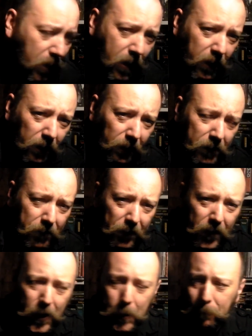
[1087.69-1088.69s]
and I'll leave it
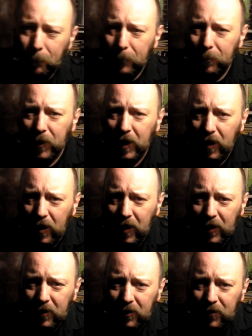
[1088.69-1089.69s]
there,
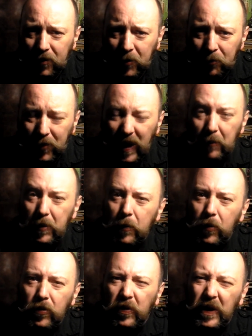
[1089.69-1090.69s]
and hit me
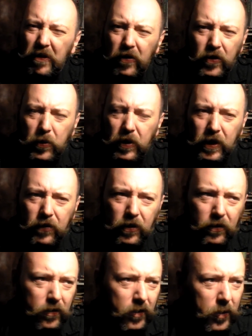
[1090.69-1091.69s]
up on Twitter if you want
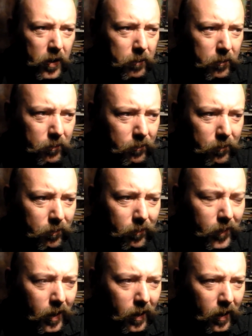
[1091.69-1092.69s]
to
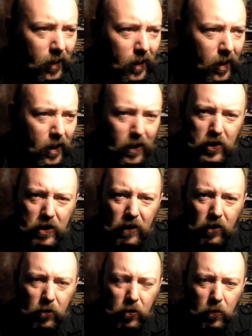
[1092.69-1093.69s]

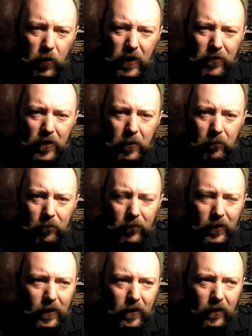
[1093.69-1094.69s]
chat or whatever,
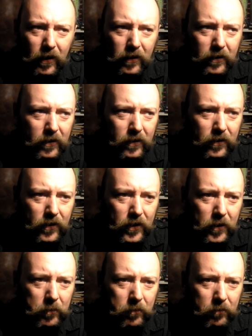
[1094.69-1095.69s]

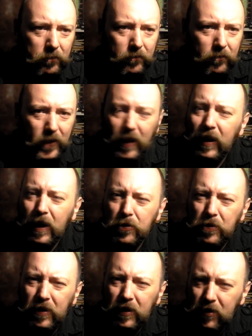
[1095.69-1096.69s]
and catch
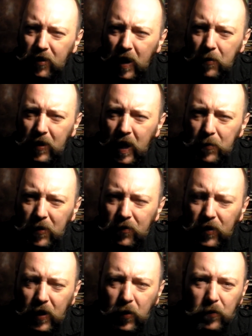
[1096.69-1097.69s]
you on the next gaming
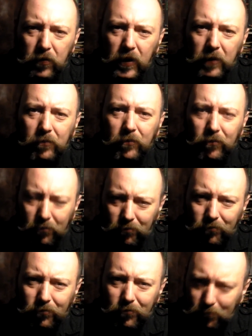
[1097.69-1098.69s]
video hopefully.
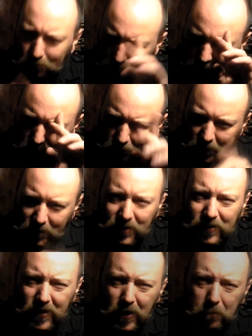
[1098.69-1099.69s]
Ta-ta.